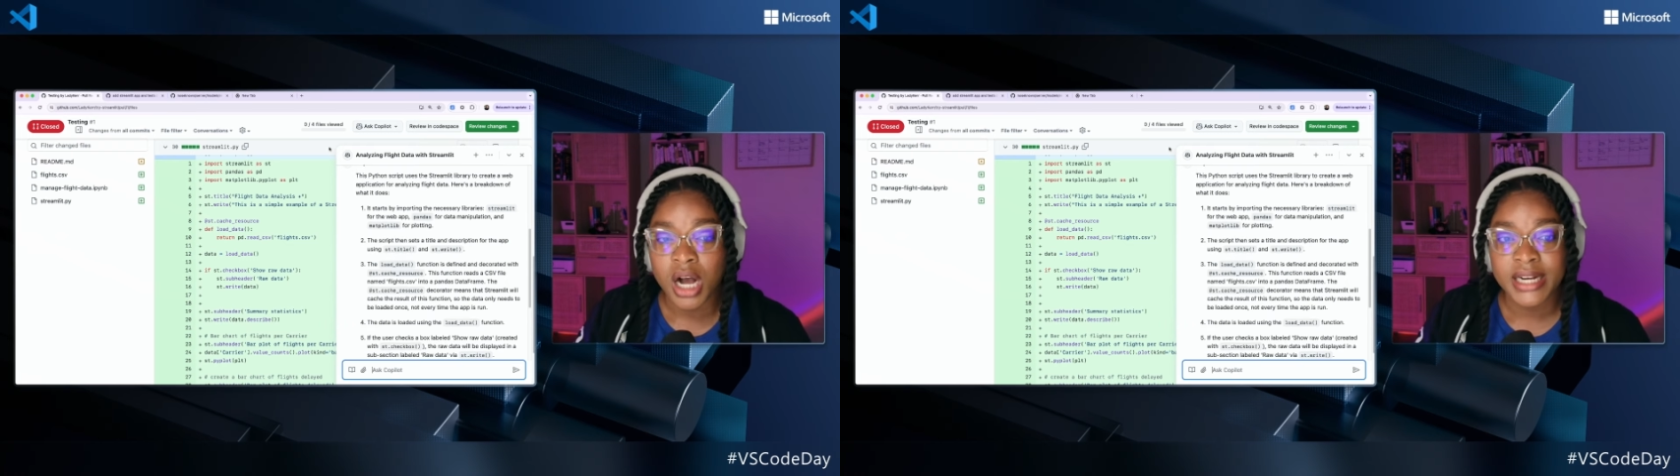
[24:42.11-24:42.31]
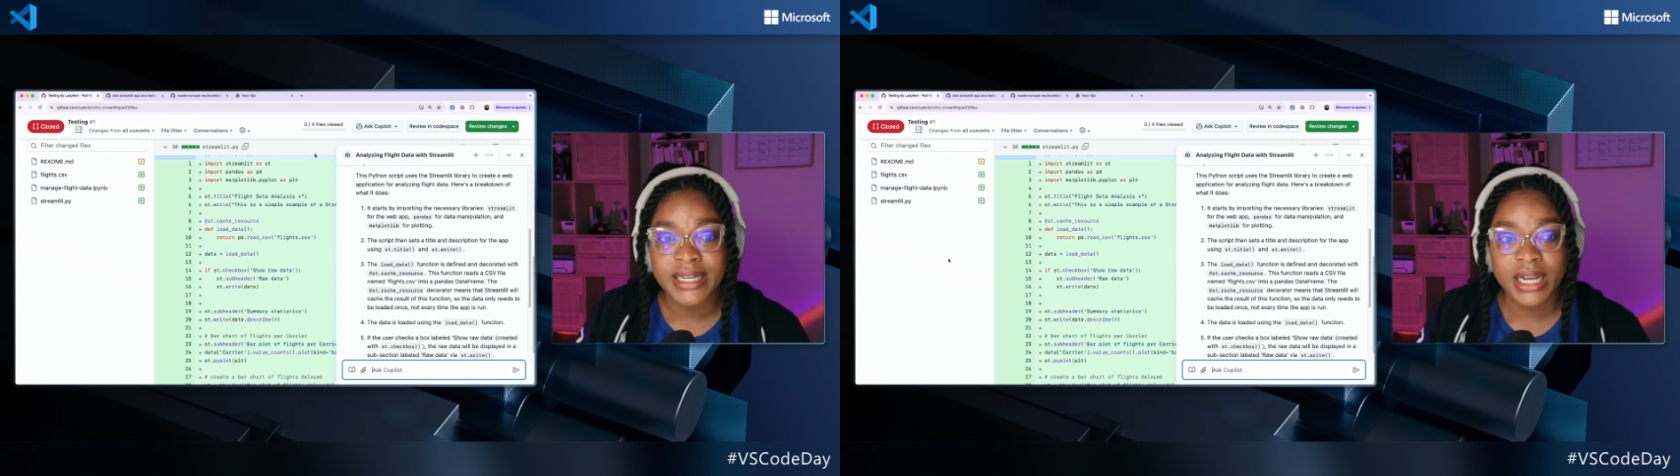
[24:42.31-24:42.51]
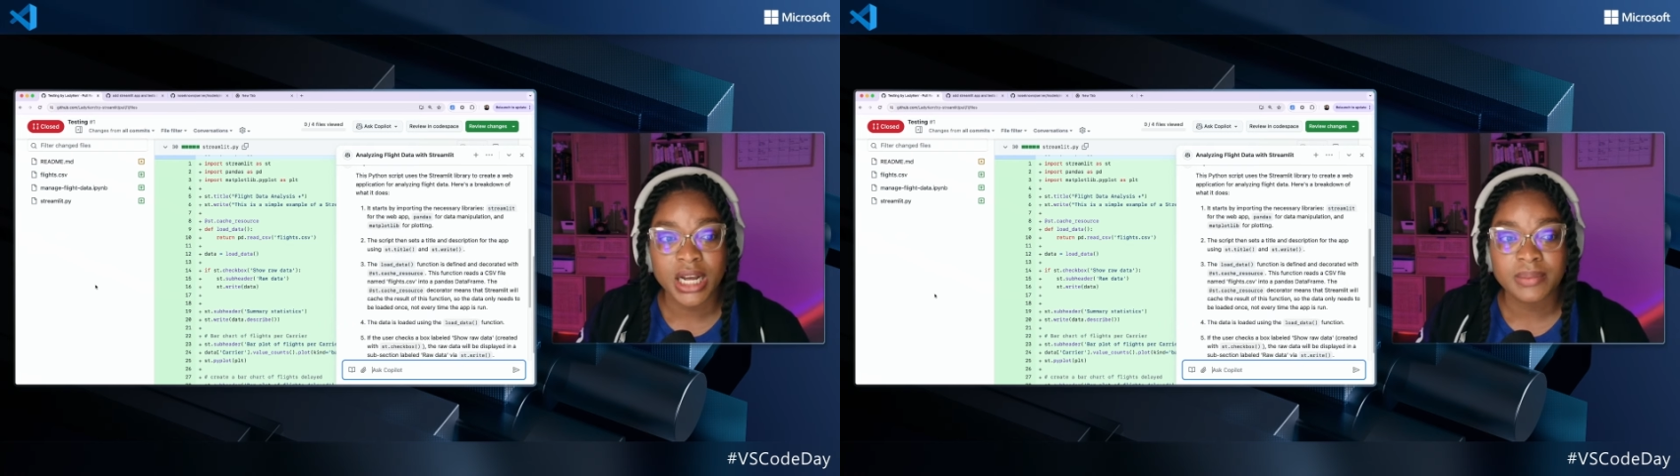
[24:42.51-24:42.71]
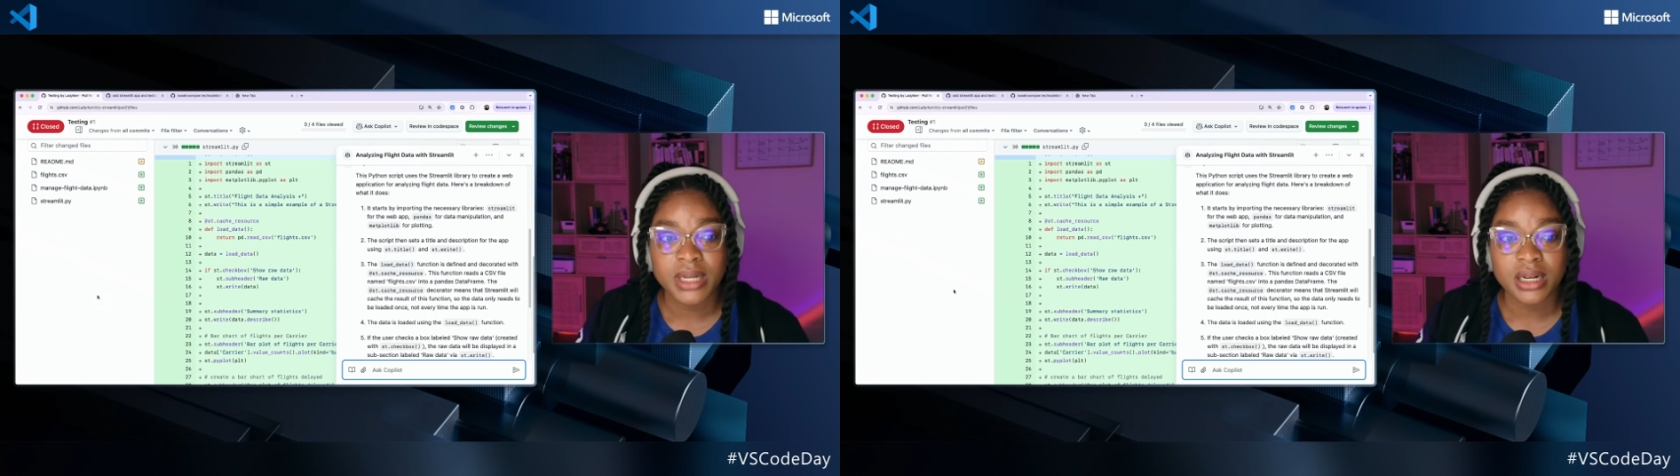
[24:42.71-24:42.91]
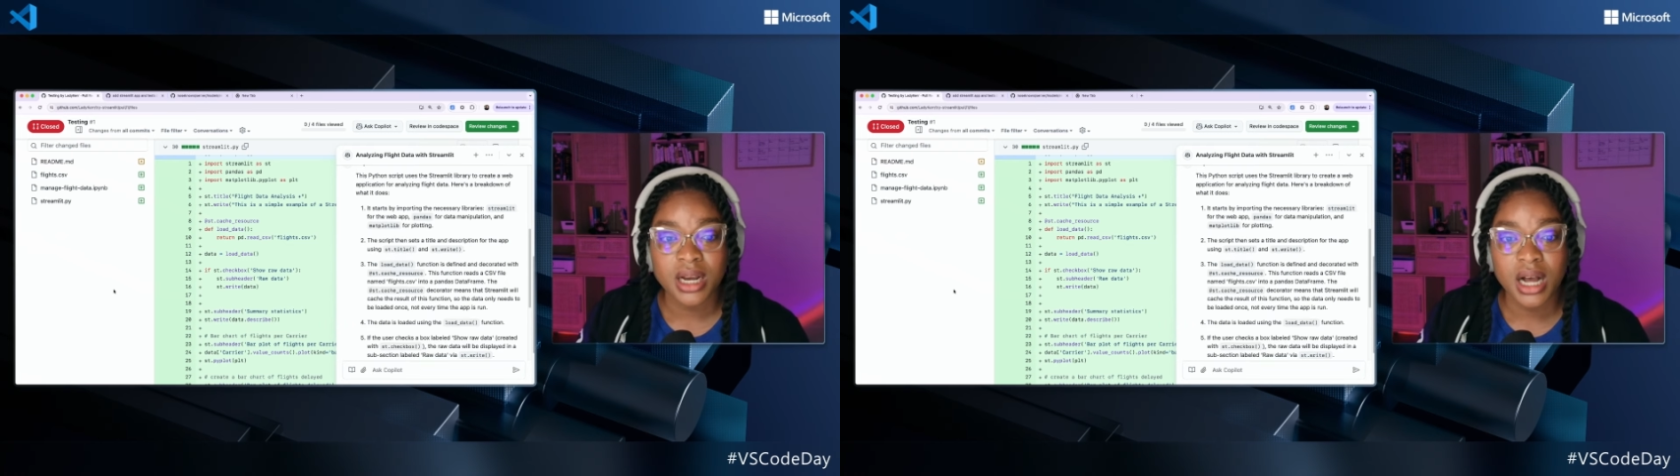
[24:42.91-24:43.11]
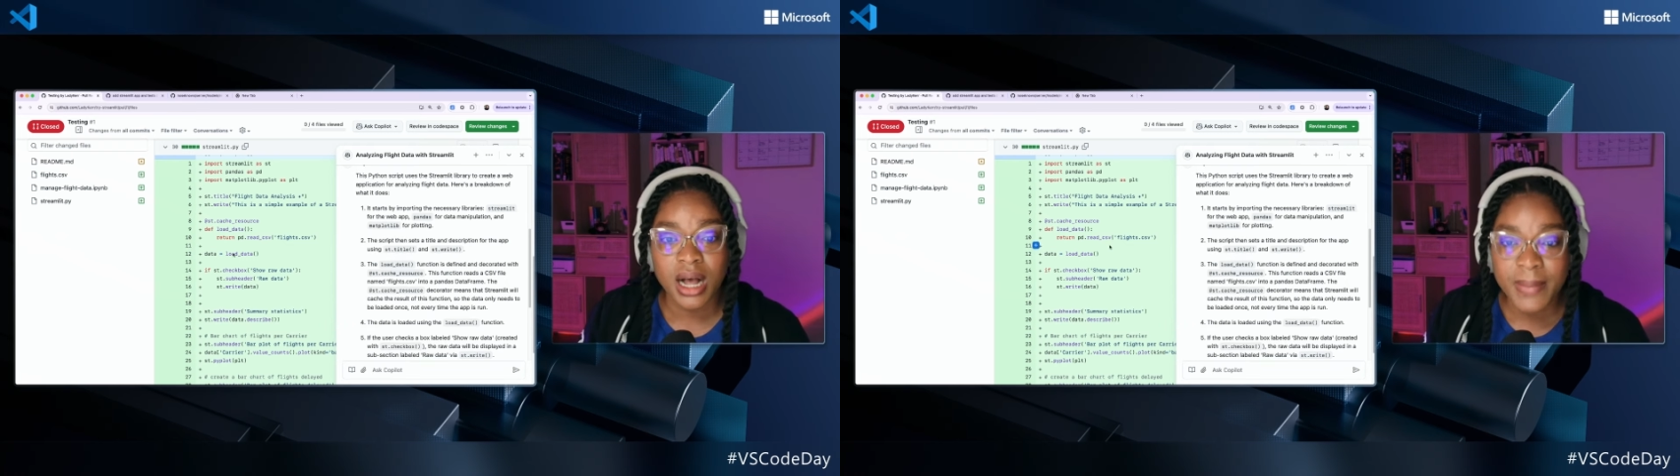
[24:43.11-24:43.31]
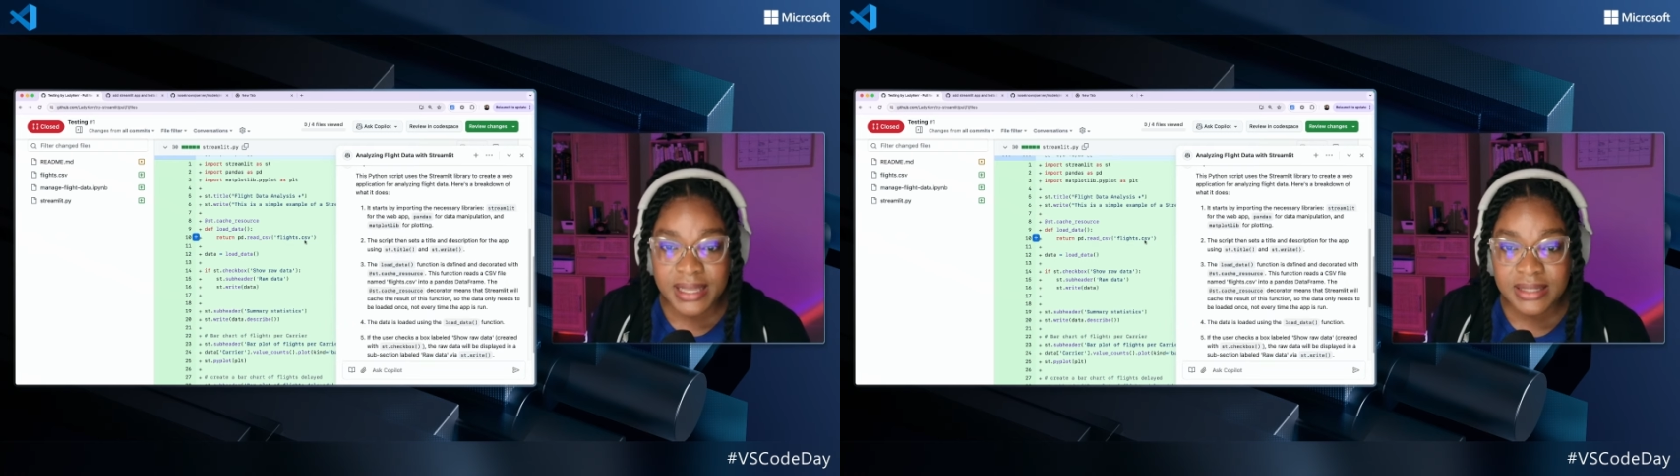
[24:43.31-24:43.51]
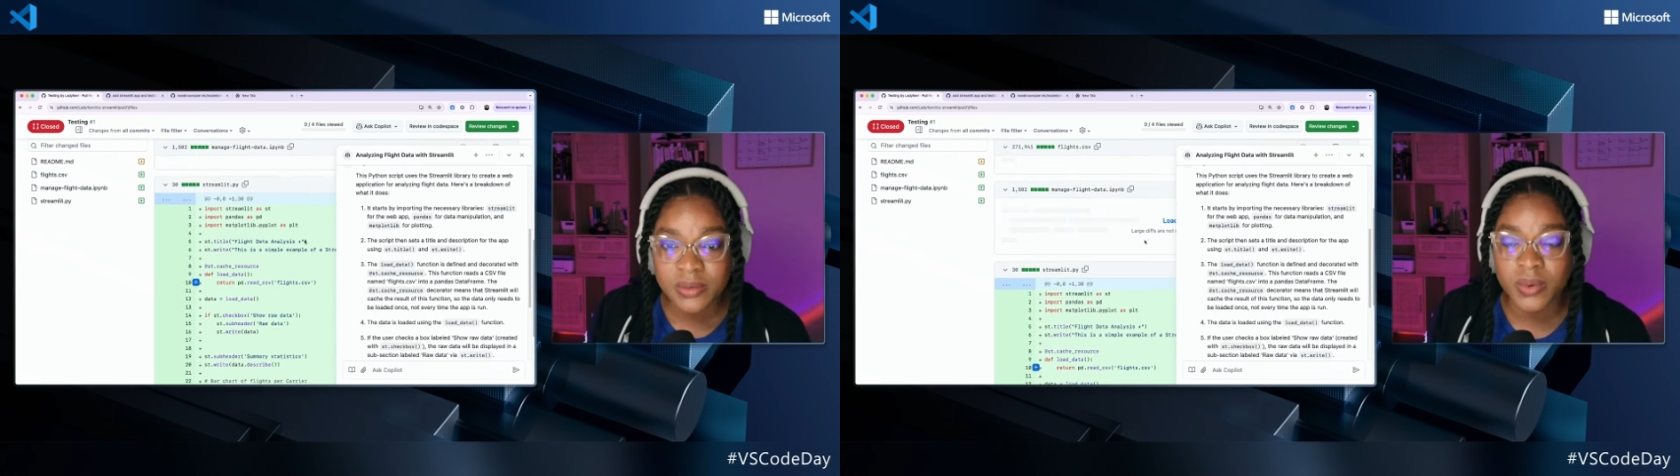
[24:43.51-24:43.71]
on github dot
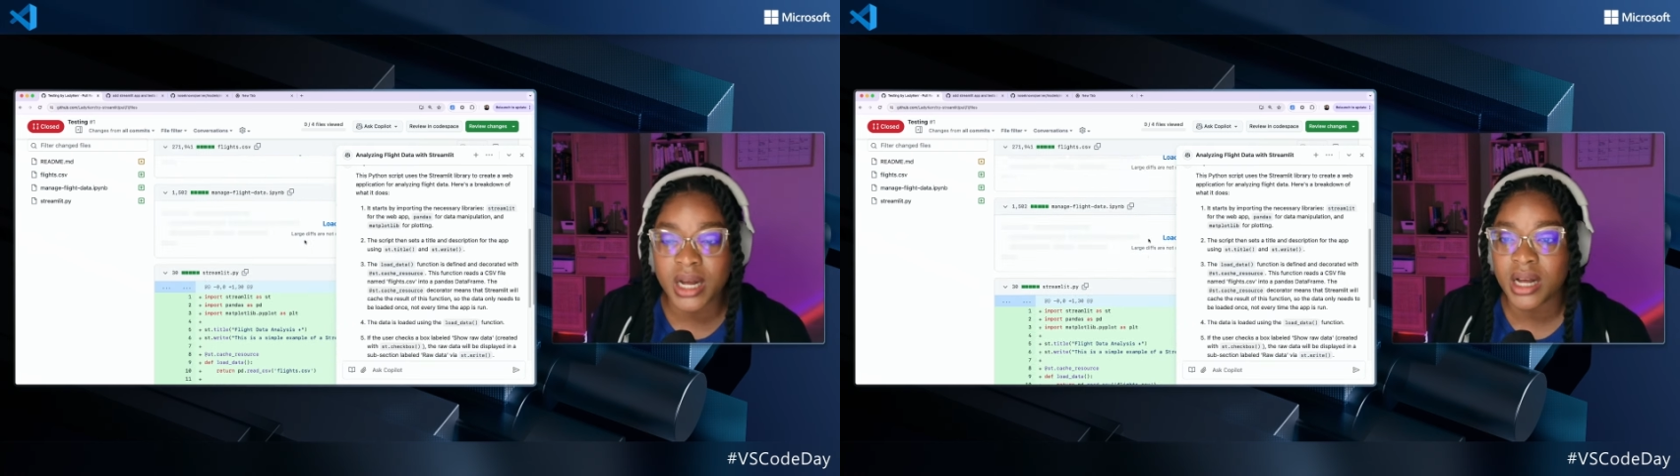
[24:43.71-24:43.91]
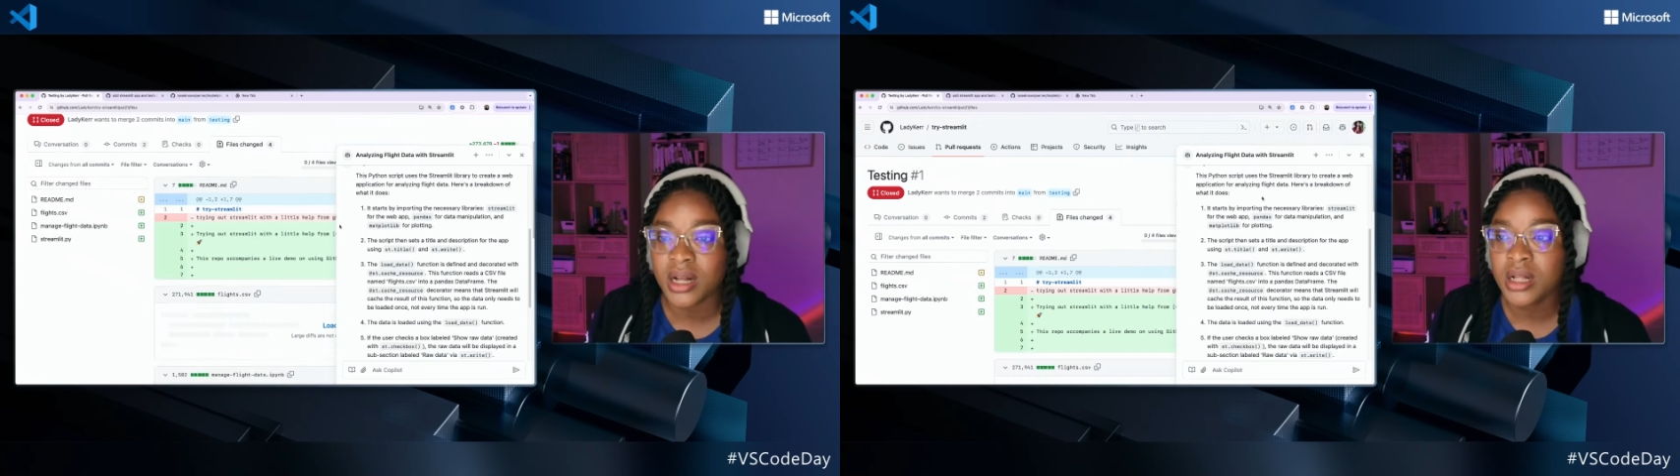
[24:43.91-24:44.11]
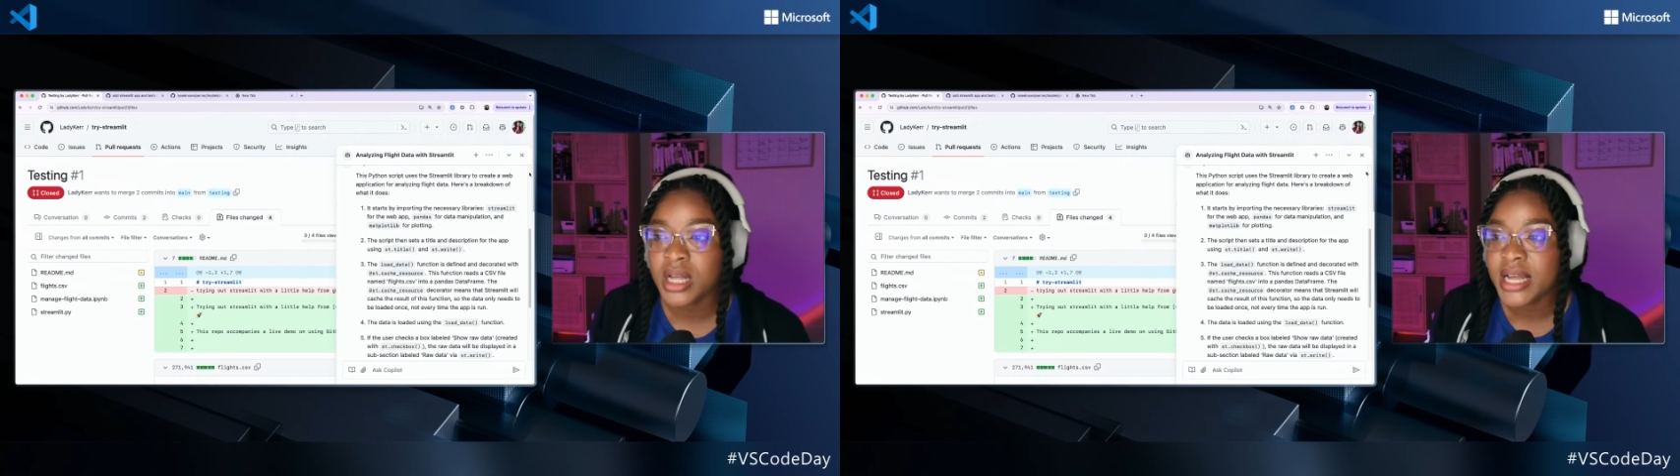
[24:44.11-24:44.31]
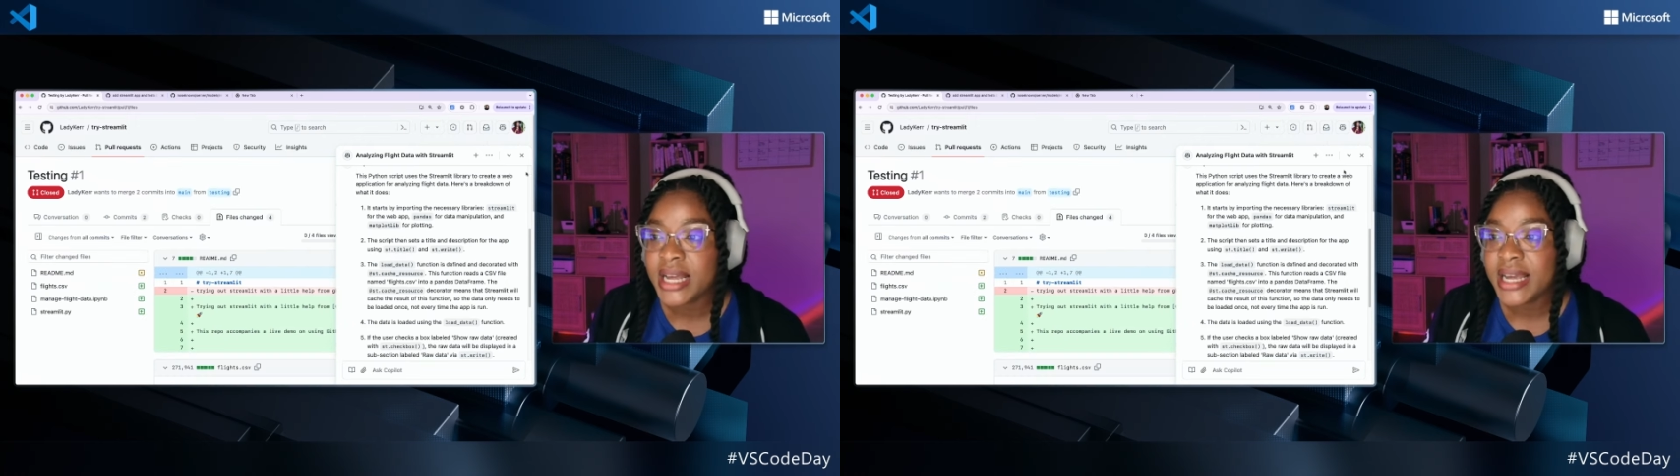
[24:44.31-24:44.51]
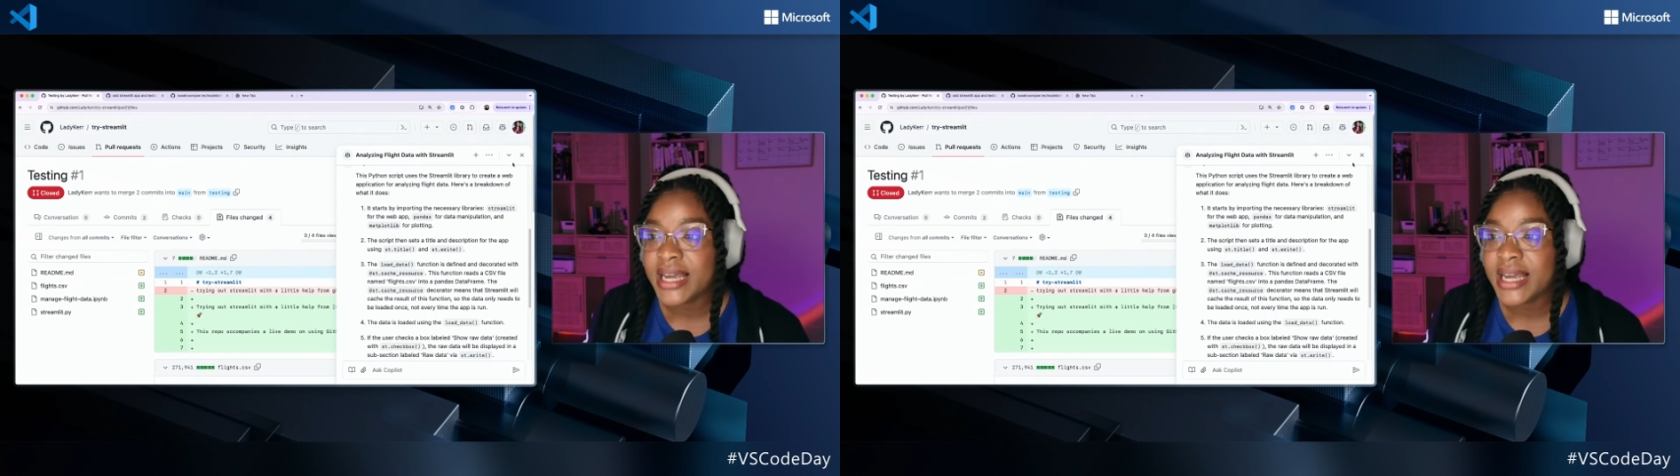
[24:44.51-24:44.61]
com as well